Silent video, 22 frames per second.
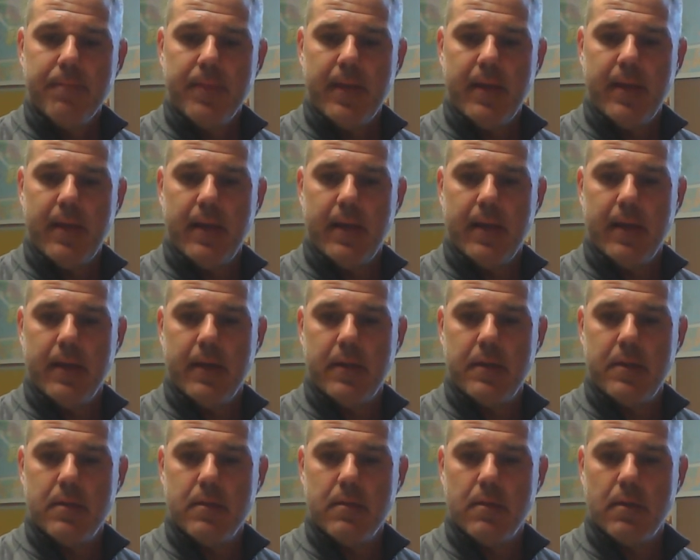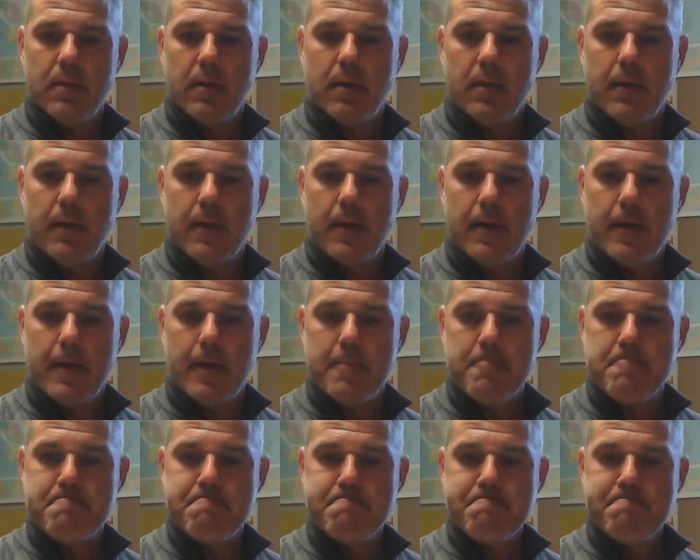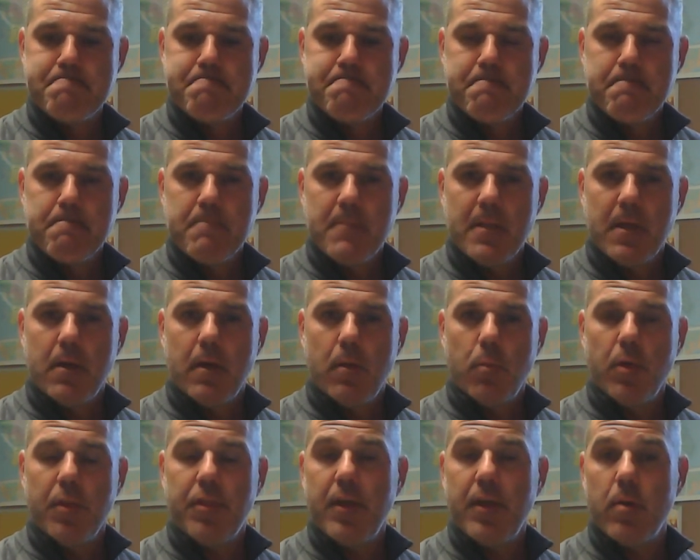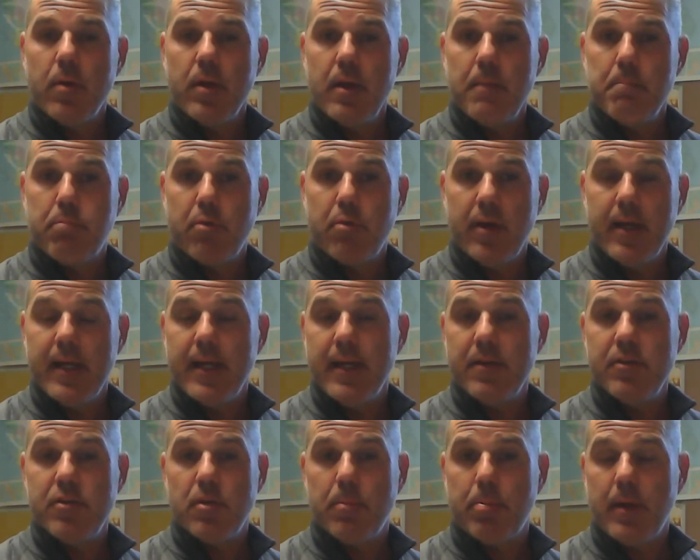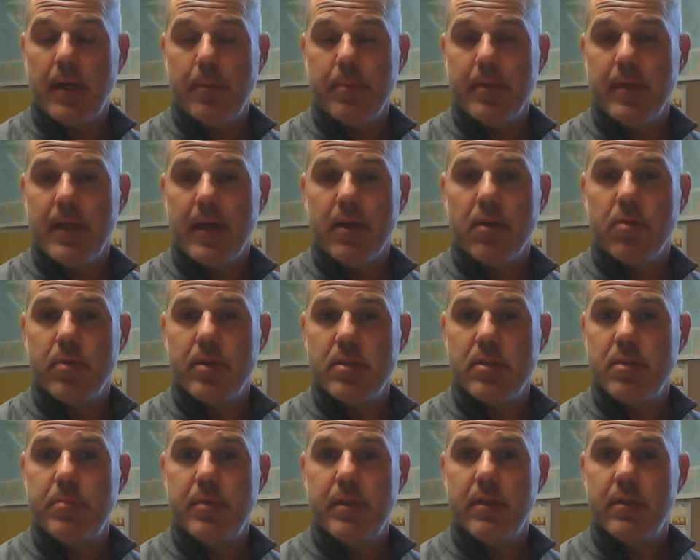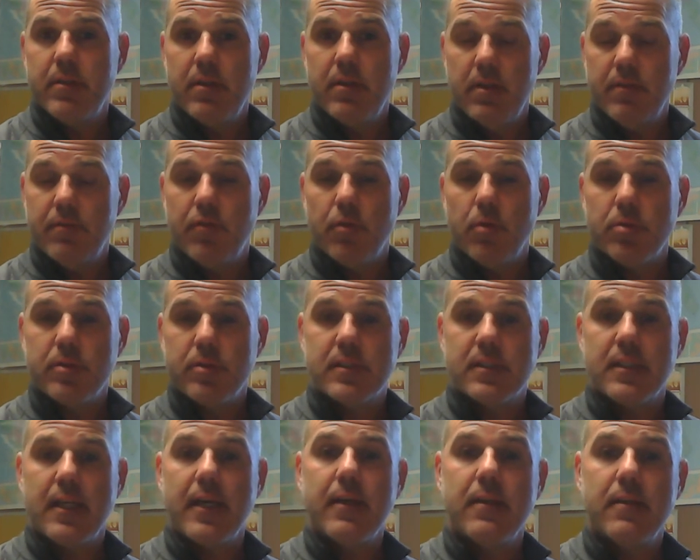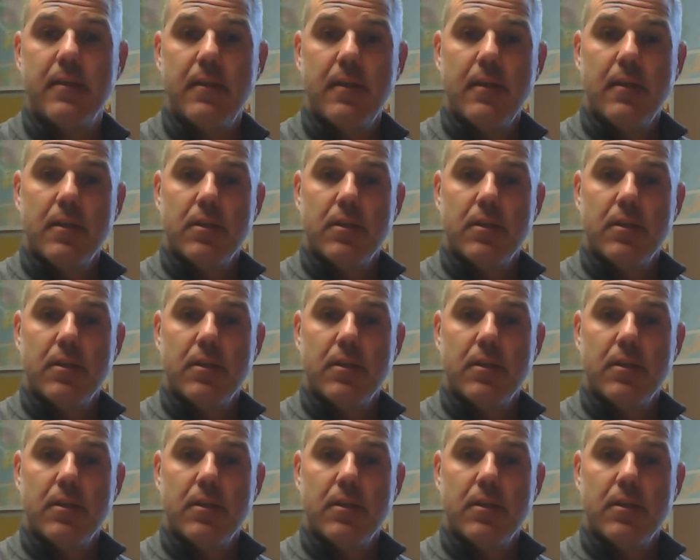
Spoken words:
And without a brand, you're probably not going to be in the evoked set.